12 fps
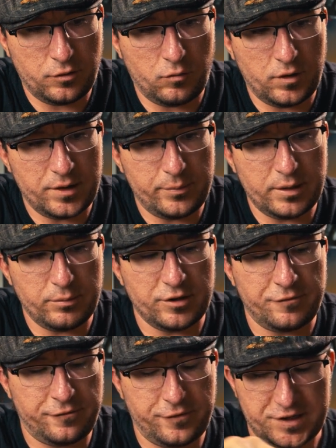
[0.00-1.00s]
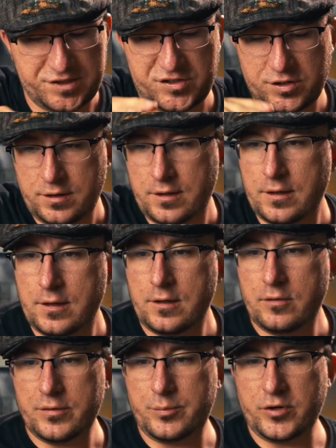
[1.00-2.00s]
want to be able to fuss
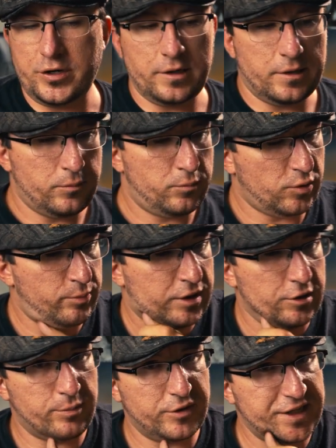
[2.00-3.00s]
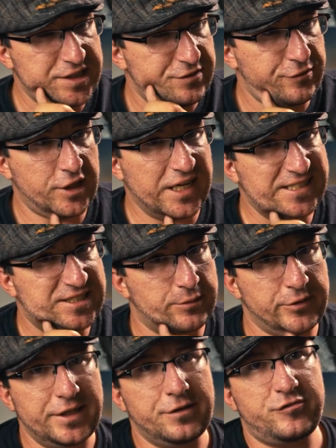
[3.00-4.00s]
with putting on propeller blades if you got
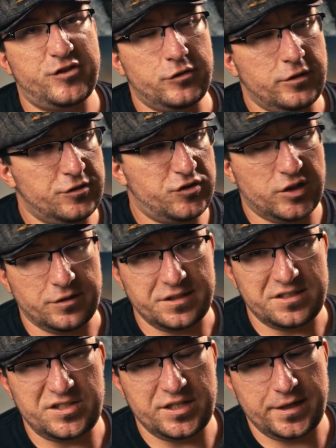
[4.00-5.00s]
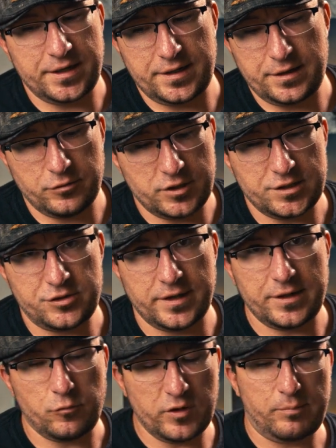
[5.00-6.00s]
something that you're suddenly seeing and you want to
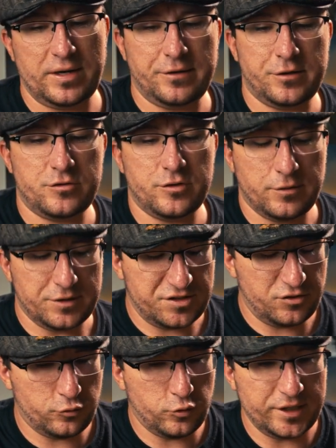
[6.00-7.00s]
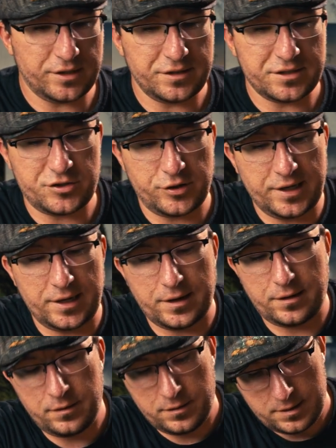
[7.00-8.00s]
try and whip out your drone as quickly as you can.